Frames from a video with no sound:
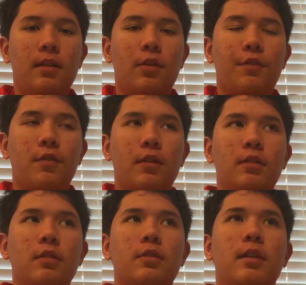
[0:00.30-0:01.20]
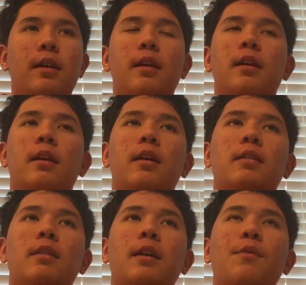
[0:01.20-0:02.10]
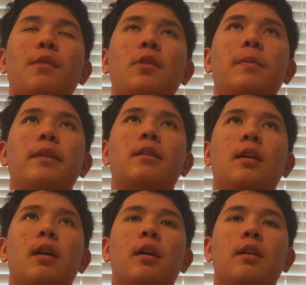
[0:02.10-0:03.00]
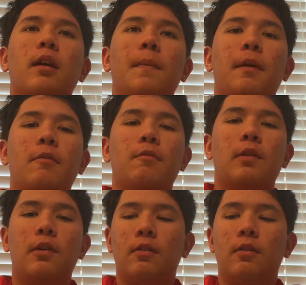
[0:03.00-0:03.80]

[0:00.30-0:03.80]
Hello everyone. Today we're going to be talking about,